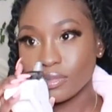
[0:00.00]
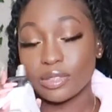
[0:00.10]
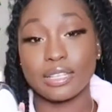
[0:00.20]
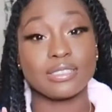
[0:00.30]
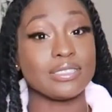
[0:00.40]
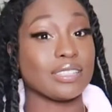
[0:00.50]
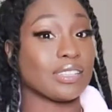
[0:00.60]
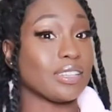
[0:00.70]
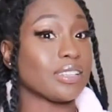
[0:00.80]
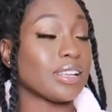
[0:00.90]
This is a
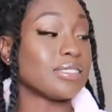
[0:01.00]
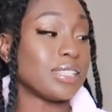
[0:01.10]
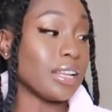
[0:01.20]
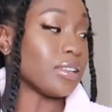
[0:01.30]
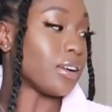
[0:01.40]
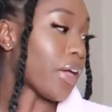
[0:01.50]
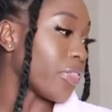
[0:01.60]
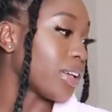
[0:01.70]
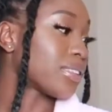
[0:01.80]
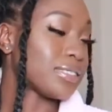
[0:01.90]
good contender. I
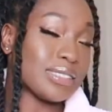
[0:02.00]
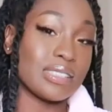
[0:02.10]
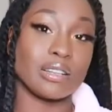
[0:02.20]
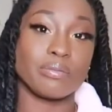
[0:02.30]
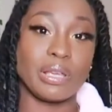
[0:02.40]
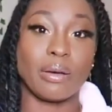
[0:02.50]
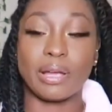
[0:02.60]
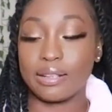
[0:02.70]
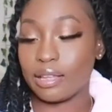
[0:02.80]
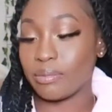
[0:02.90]
think this is gonna be on
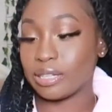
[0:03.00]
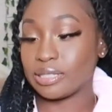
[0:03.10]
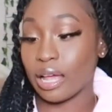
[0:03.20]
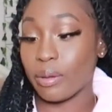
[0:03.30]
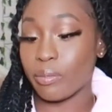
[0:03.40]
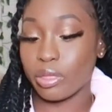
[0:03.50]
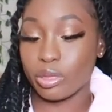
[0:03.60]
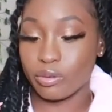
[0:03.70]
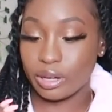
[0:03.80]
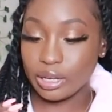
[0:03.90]
in my top
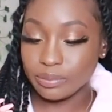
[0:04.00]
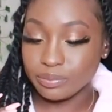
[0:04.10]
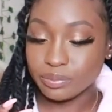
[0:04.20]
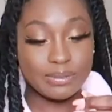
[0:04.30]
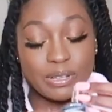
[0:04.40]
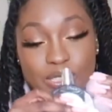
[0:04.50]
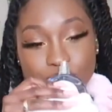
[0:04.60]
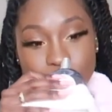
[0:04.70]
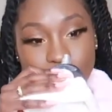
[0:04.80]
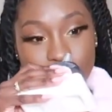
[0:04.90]
3. It smells
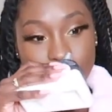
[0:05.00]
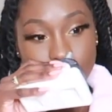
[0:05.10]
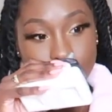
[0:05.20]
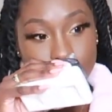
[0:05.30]
really good.